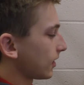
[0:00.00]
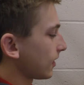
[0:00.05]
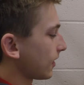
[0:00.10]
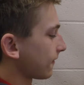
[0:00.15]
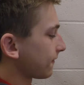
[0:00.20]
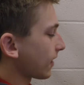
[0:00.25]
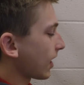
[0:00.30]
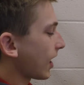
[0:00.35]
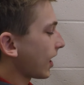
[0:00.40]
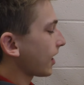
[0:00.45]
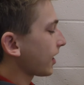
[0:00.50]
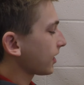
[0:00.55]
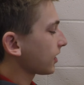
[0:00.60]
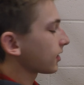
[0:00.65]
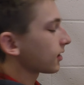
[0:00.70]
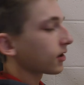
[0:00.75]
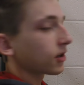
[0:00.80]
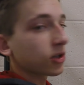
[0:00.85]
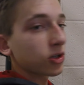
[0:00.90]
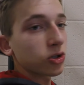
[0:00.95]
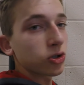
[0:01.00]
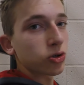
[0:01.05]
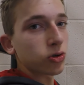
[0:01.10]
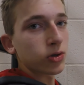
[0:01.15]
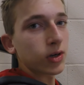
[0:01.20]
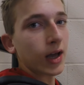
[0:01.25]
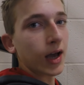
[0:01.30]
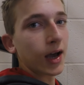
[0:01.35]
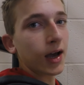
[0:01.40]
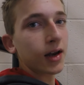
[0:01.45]
if I
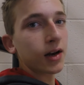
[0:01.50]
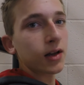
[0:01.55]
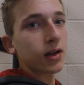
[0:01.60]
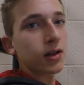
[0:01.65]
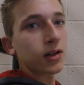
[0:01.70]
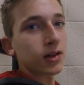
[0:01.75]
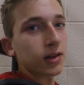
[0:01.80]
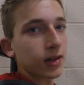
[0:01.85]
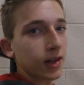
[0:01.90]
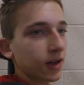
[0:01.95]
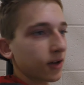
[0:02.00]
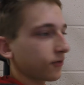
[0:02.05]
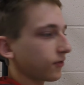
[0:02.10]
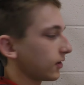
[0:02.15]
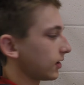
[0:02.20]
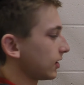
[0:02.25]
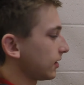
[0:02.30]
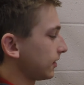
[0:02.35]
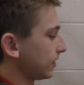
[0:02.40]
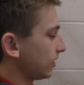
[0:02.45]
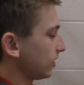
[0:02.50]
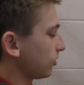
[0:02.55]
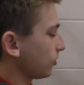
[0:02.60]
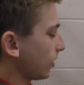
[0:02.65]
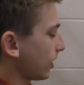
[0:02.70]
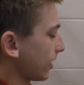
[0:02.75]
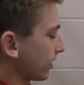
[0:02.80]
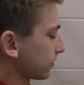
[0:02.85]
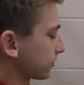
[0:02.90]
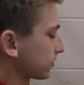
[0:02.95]
do not live in the
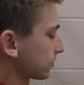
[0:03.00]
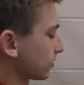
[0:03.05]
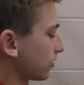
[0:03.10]
U.S.,